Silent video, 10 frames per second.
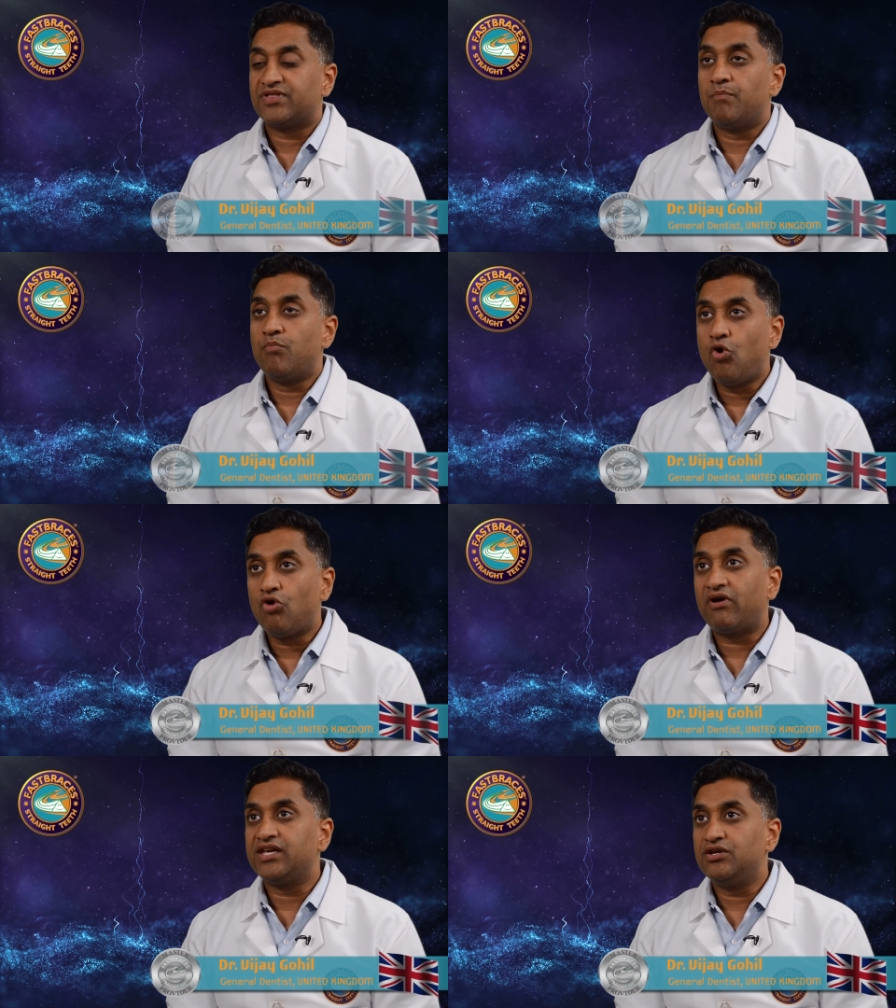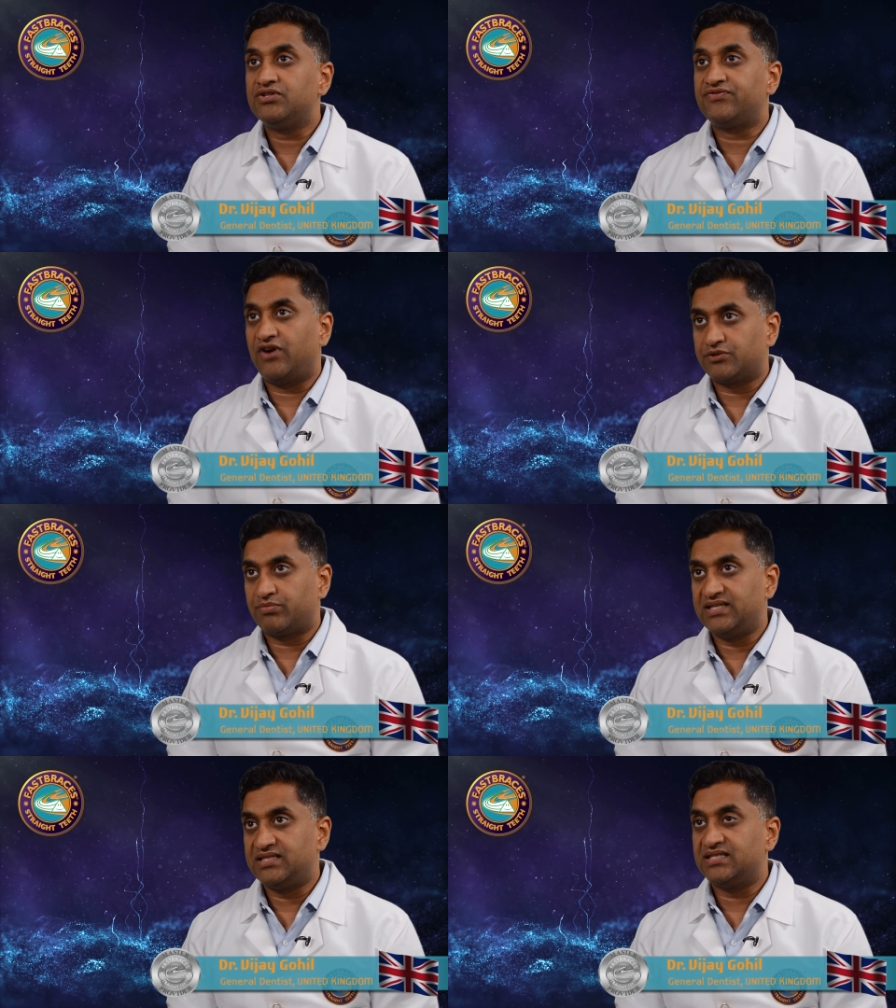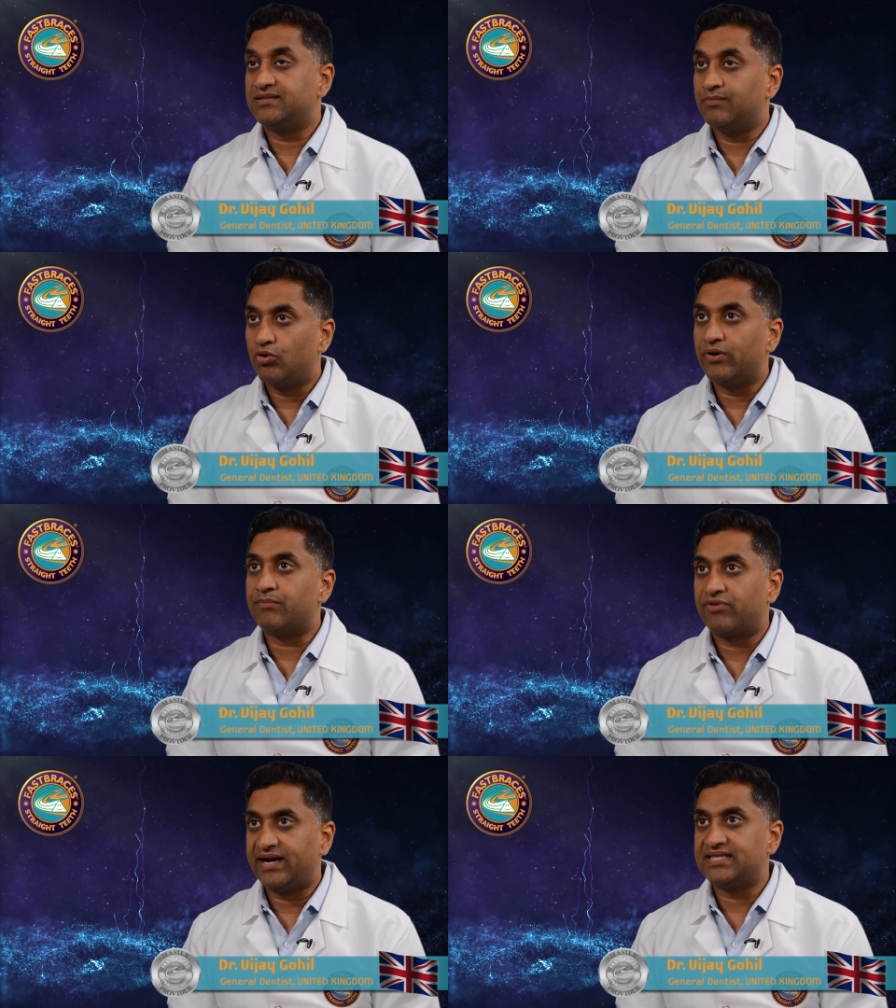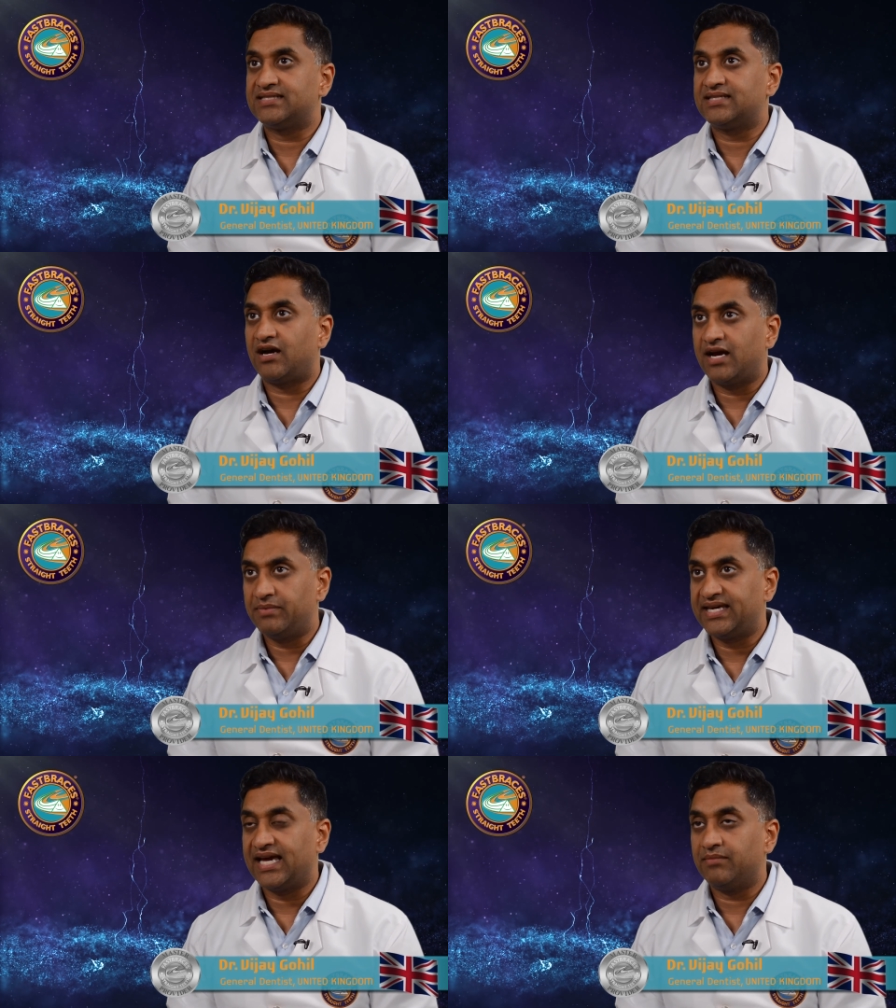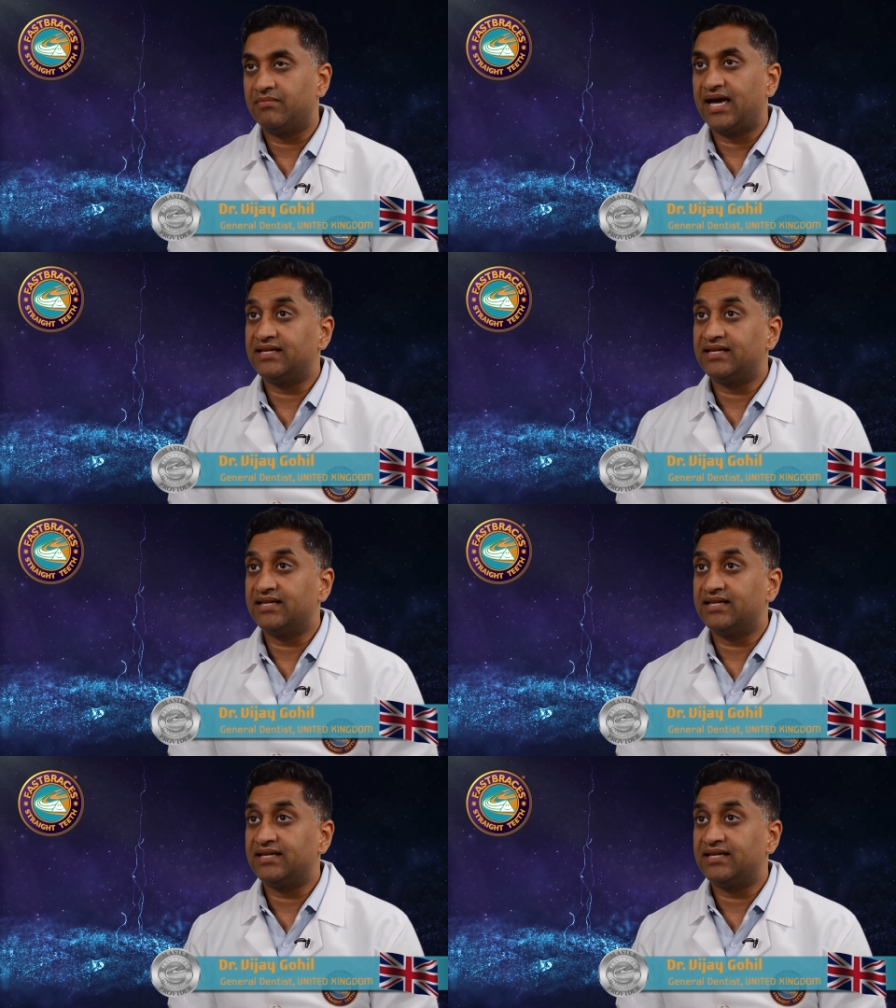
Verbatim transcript: The more I used fast braces, the more impressed I became.